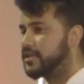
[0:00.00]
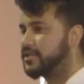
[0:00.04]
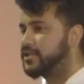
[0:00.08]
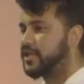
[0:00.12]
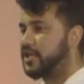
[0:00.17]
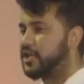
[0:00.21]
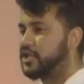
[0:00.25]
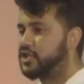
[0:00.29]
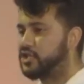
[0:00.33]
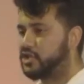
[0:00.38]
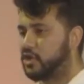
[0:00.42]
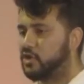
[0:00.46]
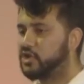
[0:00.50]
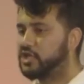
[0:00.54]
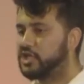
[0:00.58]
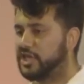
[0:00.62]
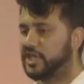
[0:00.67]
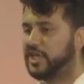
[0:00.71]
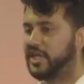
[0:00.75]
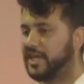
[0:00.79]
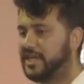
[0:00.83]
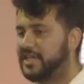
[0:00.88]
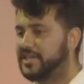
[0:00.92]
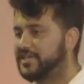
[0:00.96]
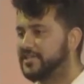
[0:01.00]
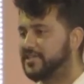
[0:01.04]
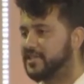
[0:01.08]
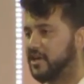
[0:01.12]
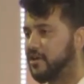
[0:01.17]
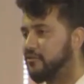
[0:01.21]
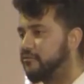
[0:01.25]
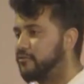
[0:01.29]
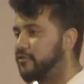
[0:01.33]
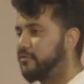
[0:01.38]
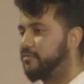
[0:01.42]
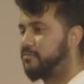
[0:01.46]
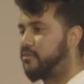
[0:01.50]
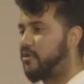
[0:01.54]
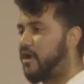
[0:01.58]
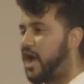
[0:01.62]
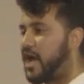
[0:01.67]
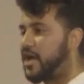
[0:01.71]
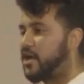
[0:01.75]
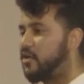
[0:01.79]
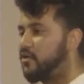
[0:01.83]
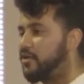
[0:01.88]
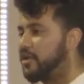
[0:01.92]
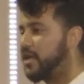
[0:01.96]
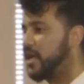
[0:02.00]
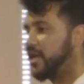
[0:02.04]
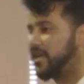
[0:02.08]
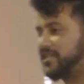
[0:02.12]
to associate itself with pride only